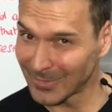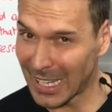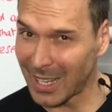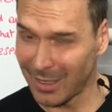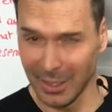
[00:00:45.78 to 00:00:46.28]

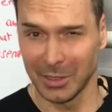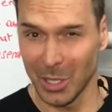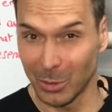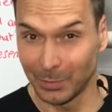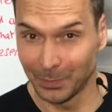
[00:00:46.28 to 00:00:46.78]
I think
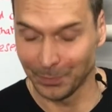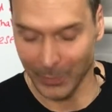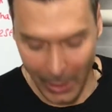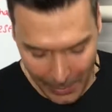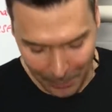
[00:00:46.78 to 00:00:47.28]
so.
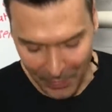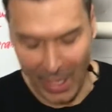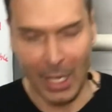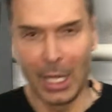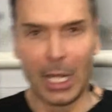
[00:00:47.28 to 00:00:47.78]
Okay.
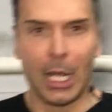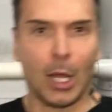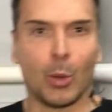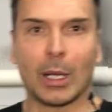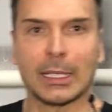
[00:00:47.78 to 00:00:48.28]

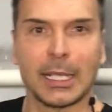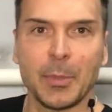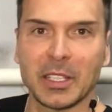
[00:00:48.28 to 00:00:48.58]
Well, then let me